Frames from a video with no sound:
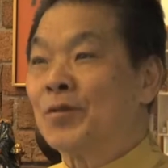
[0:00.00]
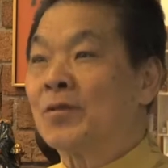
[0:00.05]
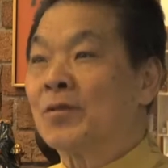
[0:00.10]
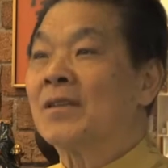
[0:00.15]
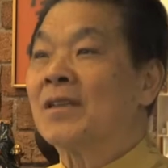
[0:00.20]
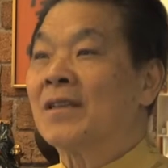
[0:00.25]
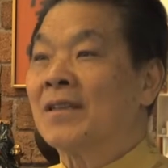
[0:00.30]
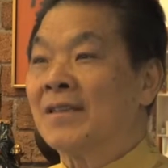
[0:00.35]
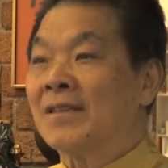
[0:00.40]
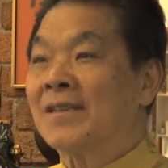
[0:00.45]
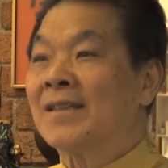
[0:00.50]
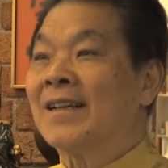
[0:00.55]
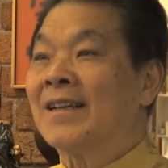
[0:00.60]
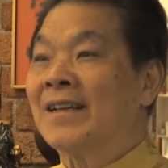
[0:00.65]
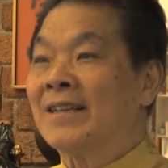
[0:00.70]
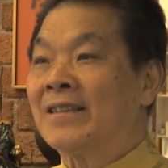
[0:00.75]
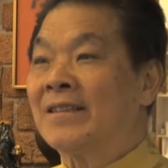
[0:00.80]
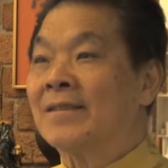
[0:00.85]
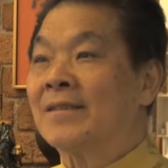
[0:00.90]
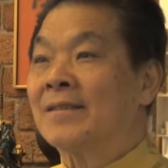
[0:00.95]
Bruce Lee's
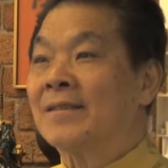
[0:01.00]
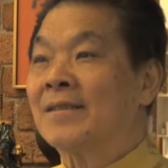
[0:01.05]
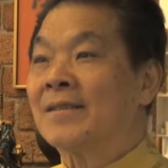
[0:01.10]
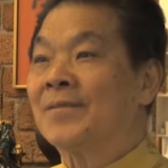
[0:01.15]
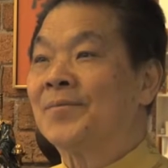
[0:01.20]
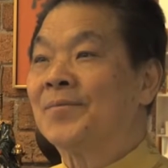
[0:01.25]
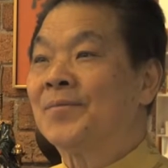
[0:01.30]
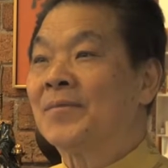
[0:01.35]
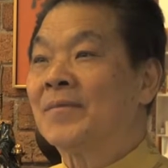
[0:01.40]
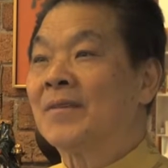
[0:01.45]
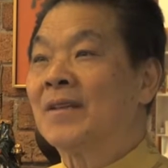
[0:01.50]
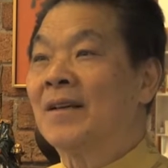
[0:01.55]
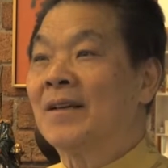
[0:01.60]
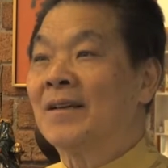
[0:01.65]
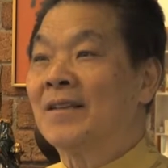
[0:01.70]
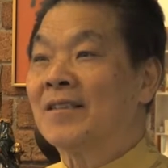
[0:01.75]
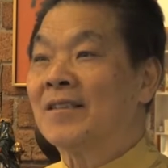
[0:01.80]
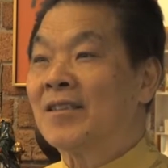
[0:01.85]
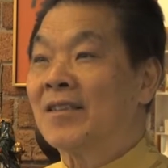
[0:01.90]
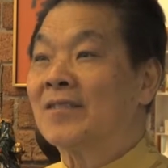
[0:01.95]
letters,
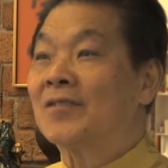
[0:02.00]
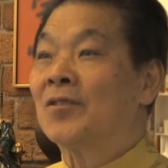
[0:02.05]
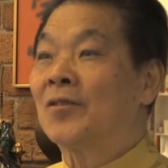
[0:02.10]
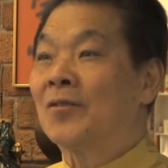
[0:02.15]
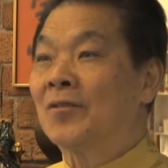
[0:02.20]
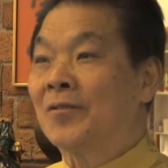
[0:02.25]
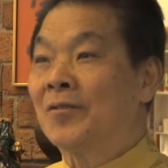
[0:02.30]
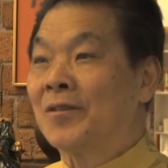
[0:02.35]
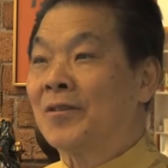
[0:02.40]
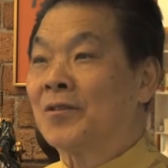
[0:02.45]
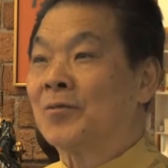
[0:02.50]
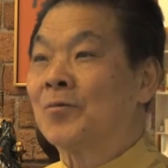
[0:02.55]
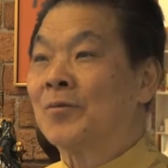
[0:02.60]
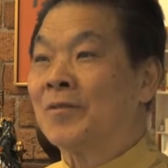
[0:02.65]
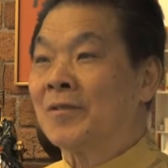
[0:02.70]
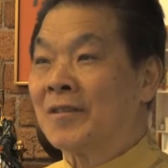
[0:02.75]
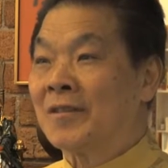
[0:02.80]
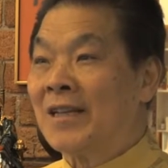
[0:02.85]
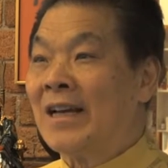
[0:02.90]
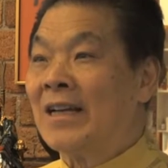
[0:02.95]
Chuck Norris
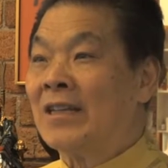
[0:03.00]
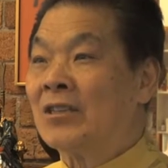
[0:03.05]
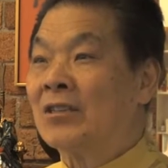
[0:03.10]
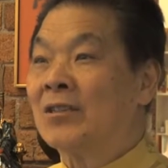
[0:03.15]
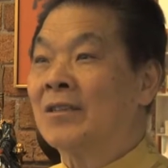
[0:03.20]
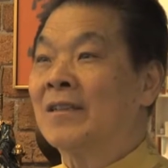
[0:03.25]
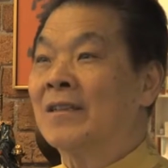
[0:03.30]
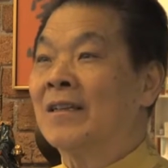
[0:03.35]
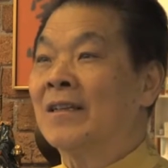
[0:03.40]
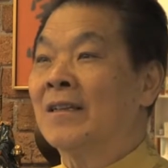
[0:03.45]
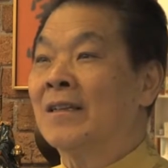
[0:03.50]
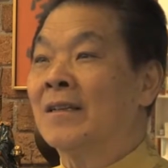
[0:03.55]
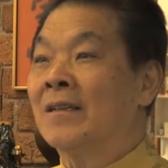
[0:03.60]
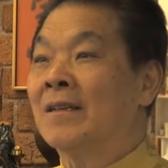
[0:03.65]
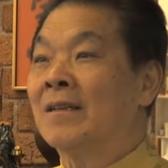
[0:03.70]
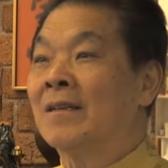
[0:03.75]
was actually